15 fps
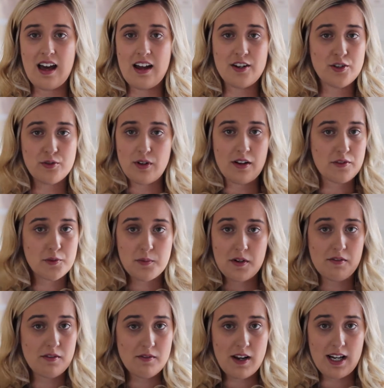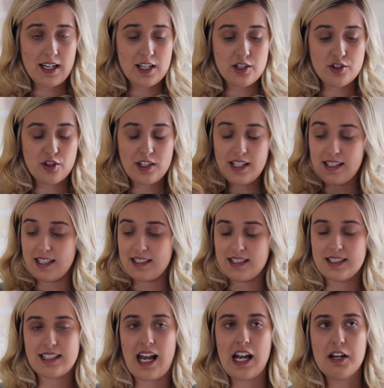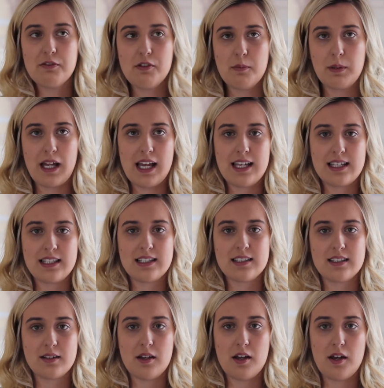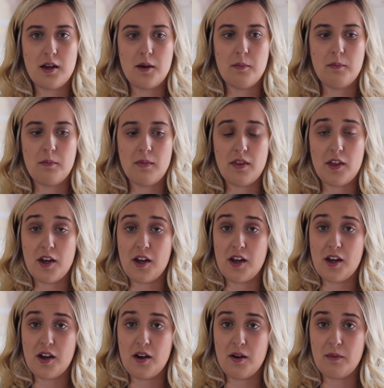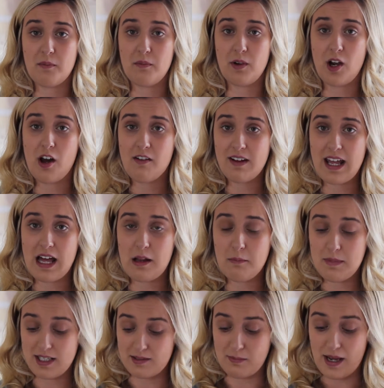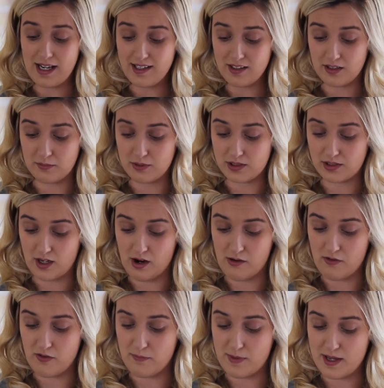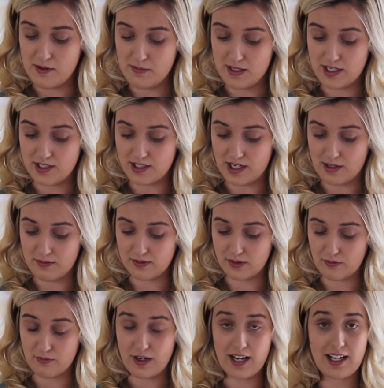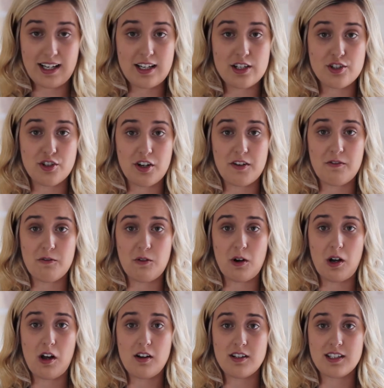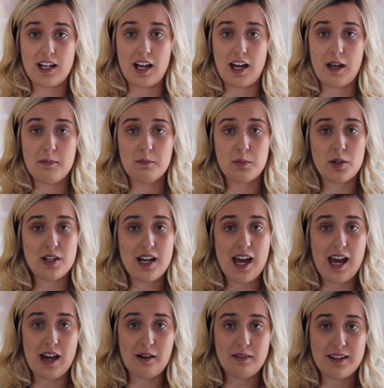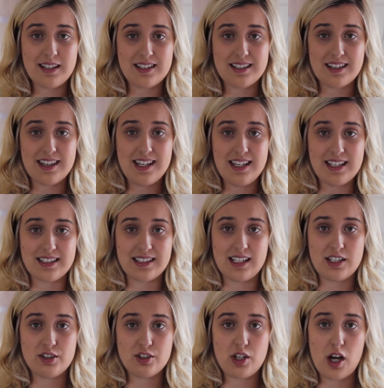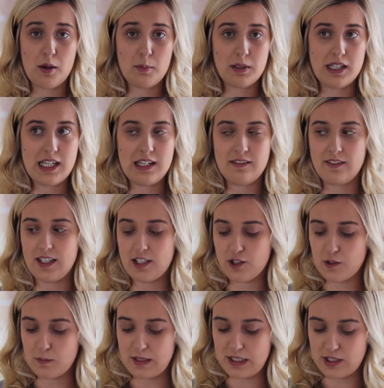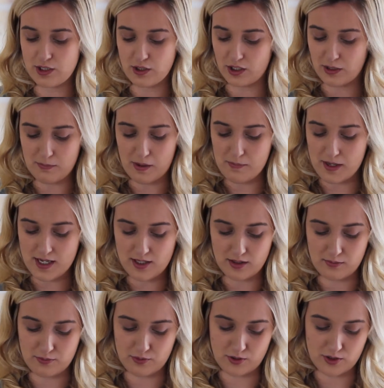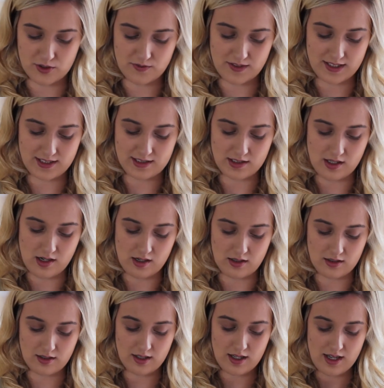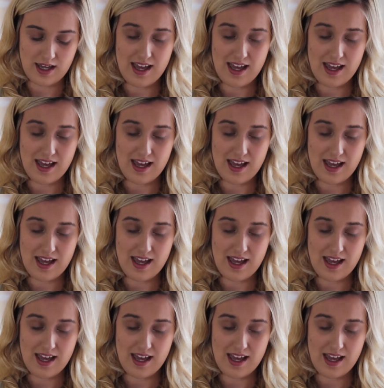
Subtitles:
I've just been really enjoying this. It's kind of replaced the L'Oreal Miss Manga mascara for me, which I was really enjoying for a long time, but now it's this, and I just can't believe it's just been stuck in my makeup drawers for this long.